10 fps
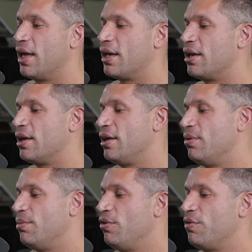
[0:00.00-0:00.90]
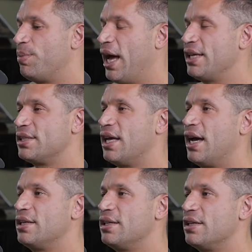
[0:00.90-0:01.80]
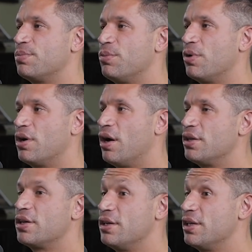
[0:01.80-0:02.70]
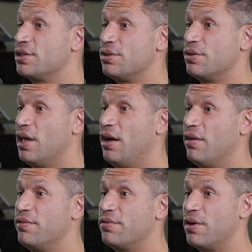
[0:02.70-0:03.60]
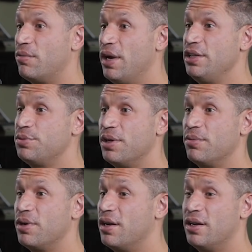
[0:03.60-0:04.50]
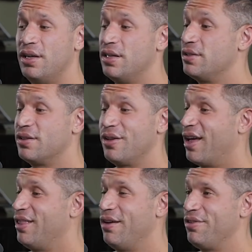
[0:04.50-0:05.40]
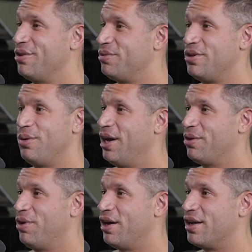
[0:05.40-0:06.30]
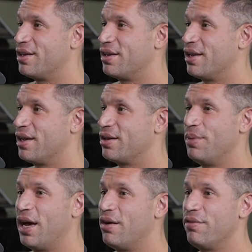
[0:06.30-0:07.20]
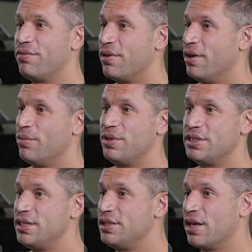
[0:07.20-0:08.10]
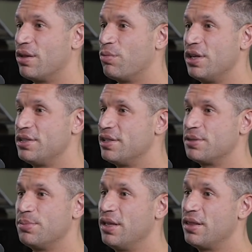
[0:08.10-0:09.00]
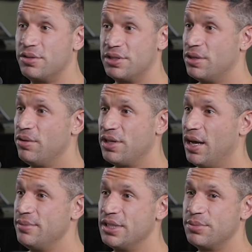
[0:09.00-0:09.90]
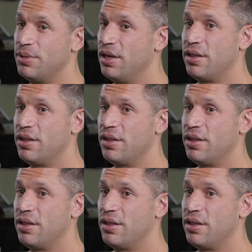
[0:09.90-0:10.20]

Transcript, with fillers: But like you move past that to this more unconditional love arrangement where it's like, look, I love you no matter what. Yeah. Like no matter if we see each other once this month or 0 times this